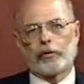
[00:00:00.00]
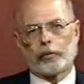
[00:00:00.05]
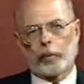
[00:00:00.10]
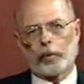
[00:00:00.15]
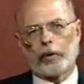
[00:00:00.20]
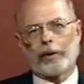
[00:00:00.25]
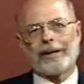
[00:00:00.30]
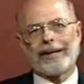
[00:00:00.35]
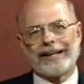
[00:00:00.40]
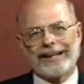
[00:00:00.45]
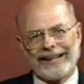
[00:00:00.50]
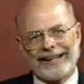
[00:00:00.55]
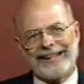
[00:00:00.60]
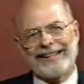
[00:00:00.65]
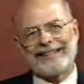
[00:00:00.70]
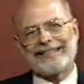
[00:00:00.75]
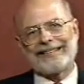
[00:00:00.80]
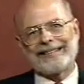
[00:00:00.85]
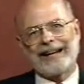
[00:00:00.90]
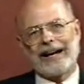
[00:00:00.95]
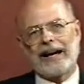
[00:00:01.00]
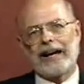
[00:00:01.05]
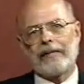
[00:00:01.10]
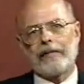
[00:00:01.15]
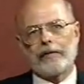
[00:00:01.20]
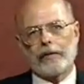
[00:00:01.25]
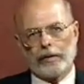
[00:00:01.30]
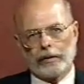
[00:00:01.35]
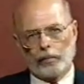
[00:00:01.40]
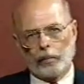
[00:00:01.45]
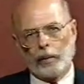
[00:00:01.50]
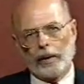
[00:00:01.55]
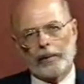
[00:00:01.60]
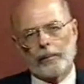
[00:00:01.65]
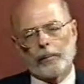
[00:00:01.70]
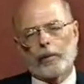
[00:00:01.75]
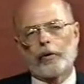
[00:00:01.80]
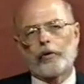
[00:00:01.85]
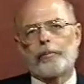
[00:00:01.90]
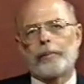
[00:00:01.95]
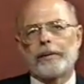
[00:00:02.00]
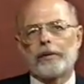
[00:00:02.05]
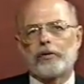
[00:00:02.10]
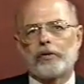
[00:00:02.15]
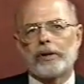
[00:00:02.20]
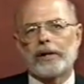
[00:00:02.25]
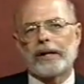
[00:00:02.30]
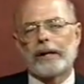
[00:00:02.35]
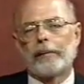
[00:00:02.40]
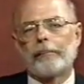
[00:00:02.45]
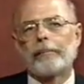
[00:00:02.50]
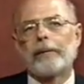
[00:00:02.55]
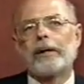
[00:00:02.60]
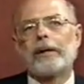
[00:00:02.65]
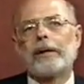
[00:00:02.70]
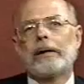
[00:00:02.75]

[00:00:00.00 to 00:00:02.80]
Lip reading: was working inside the Wentworth Museum.